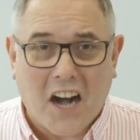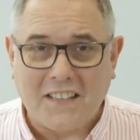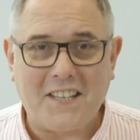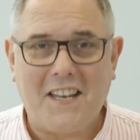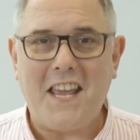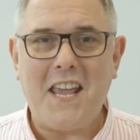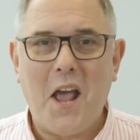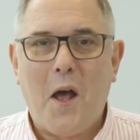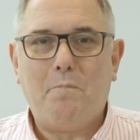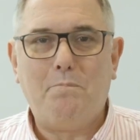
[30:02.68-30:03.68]

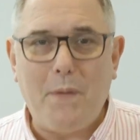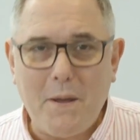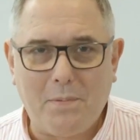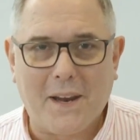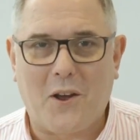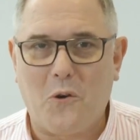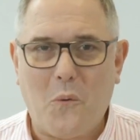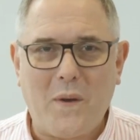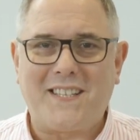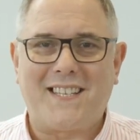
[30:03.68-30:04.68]
utterly biblical.
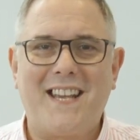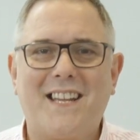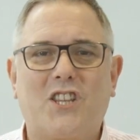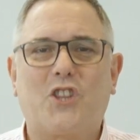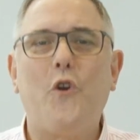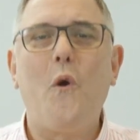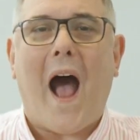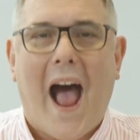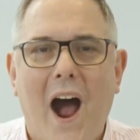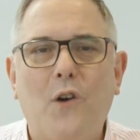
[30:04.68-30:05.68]
We see it
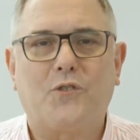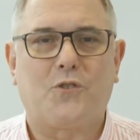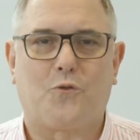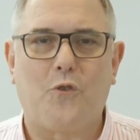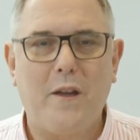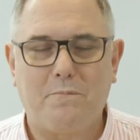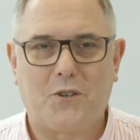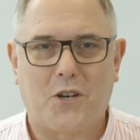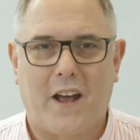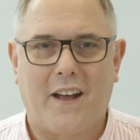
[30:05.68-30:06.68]
throughout
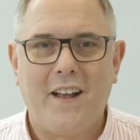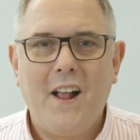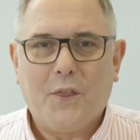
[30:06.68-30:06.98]
Scripture.